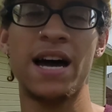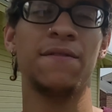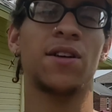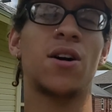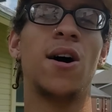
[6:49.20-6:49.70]

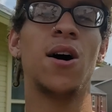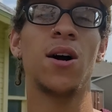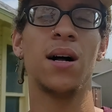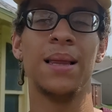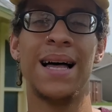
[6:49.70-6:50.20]
have the
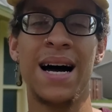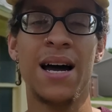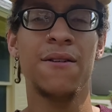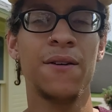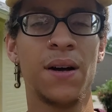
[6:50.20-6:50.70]
car
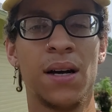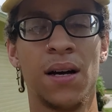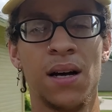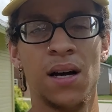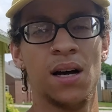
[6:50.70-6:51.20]
alive,
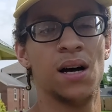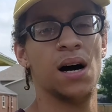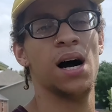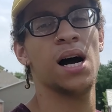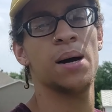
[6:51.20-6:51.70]

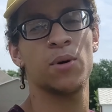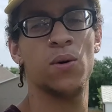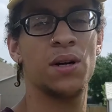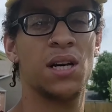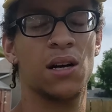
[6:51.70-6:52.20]
I'm
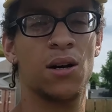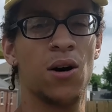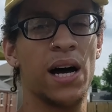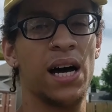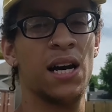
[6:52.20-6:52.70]
going to
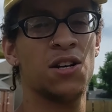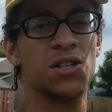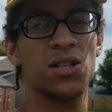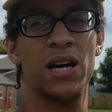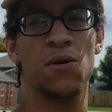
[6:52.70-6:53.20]
go ahead and
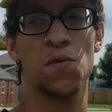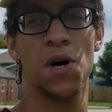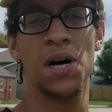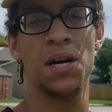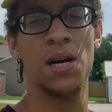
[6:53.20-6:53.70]
just let it
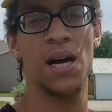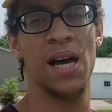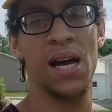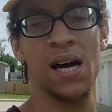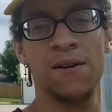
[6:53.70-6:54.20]
run
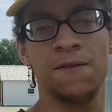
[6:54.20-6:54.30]
and